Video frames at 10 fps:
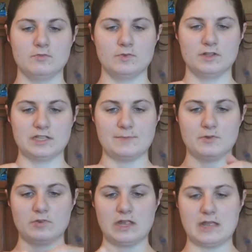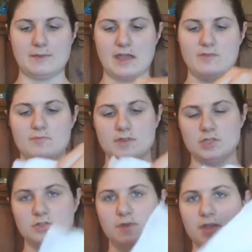Real Diaper Cream, I've
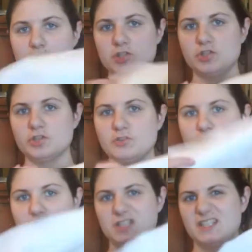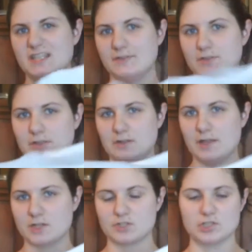been doing two just to give a little
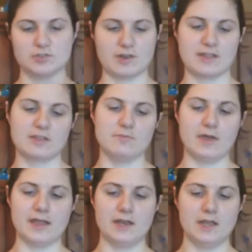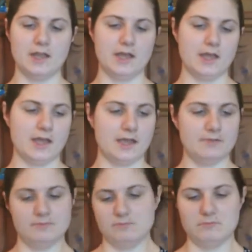extra strength, but um,
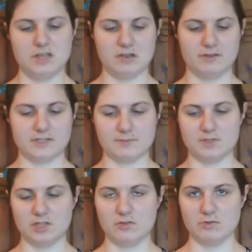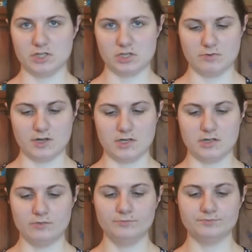you know, it's up to you what you want to
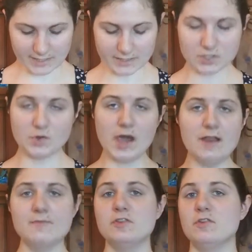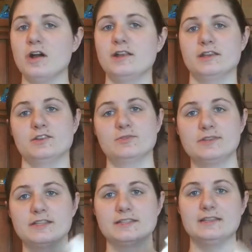do. And there's quite a few on here, so
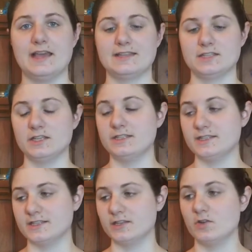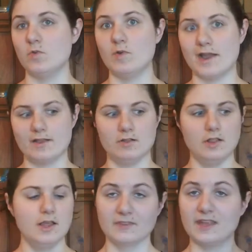it does last a decent while.
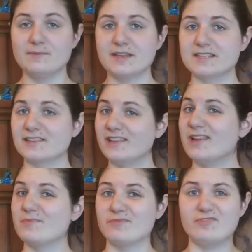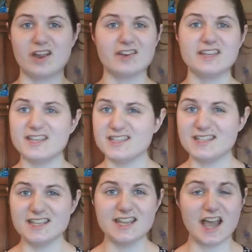It makes cleanup very
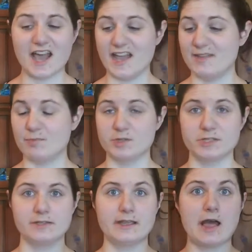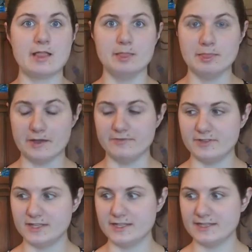easy. I personally
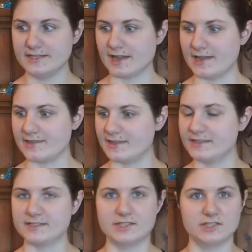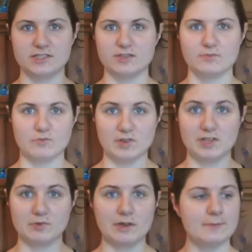love these. I think this is a
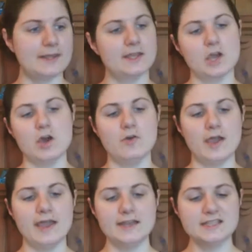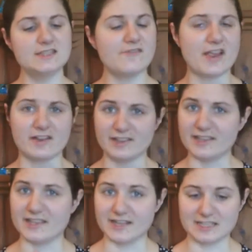really great way to go, and it's
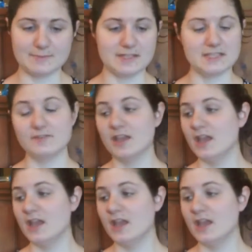fairly inexpensive.